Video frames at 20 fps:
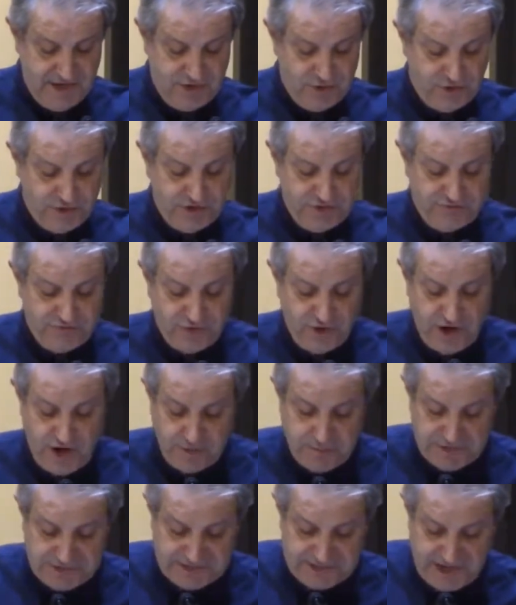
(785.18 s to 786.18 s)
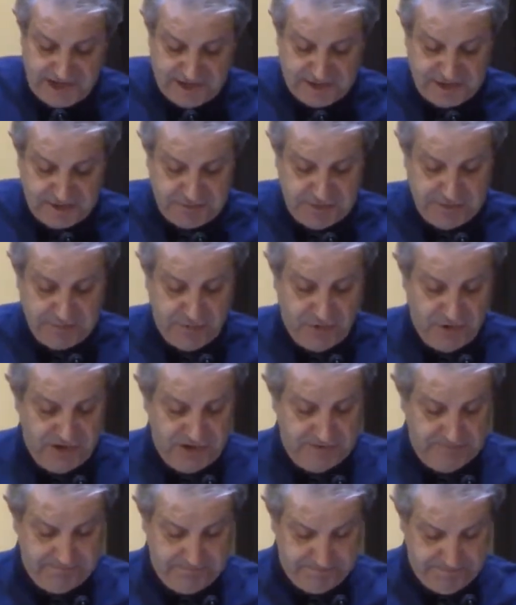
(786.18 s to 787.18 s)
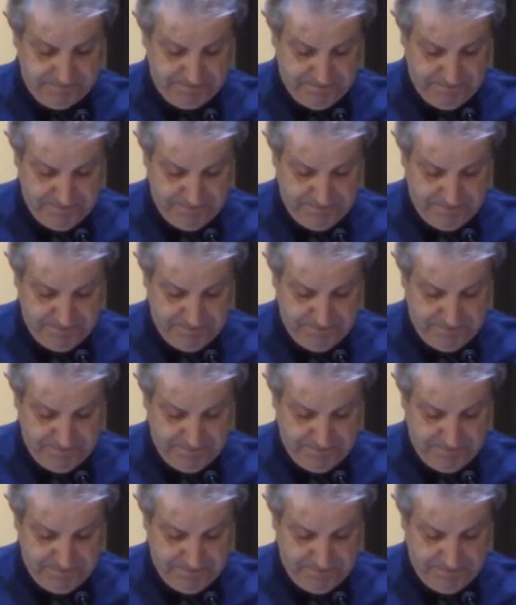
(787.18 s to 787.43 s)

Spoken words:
in order for our Messiah to be born.